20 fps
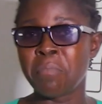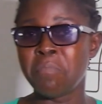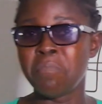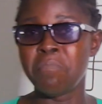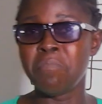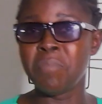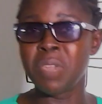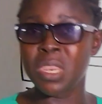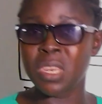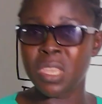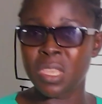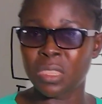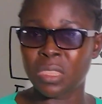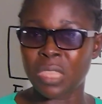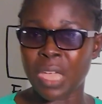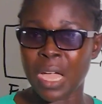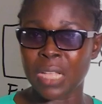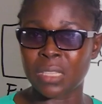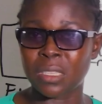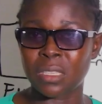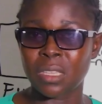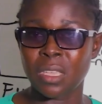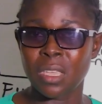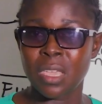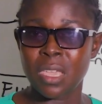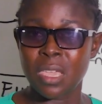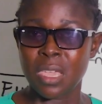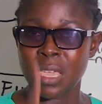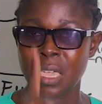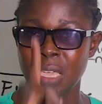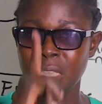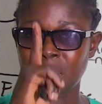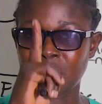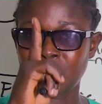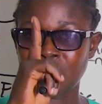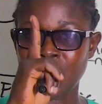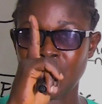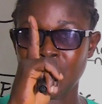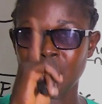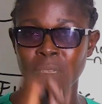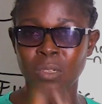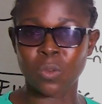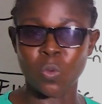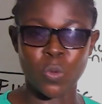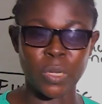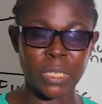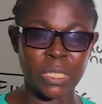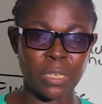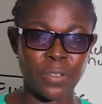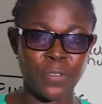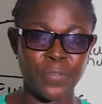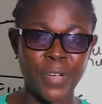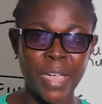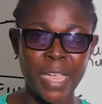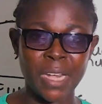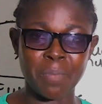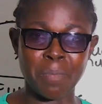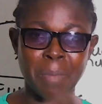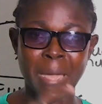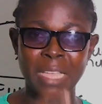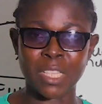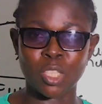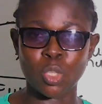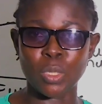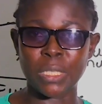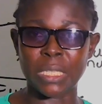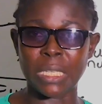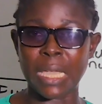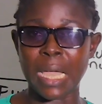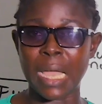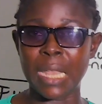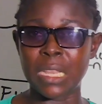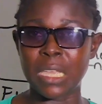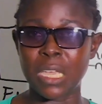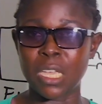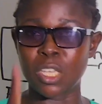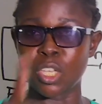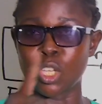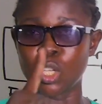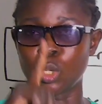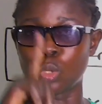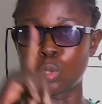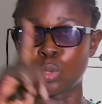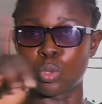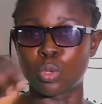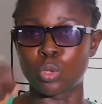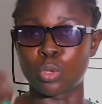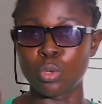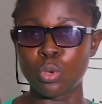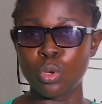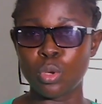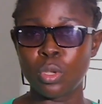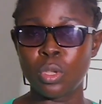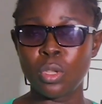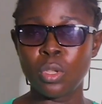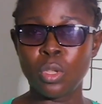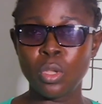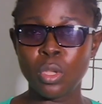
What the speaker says: meaning that a cell will divide mitotically into two.